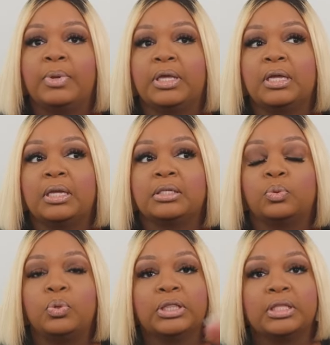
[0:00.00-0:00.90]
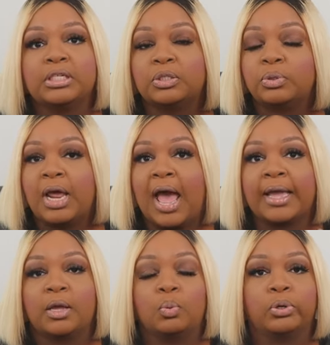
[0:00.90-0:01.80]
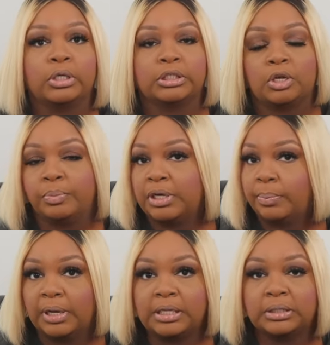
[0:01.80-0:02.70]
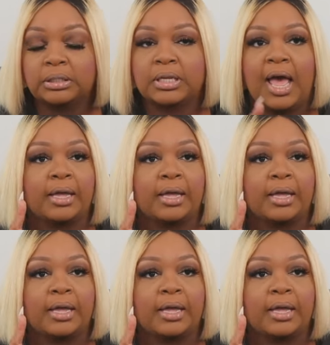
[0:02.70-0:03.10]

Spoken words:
because with this one, I can wear it so many places.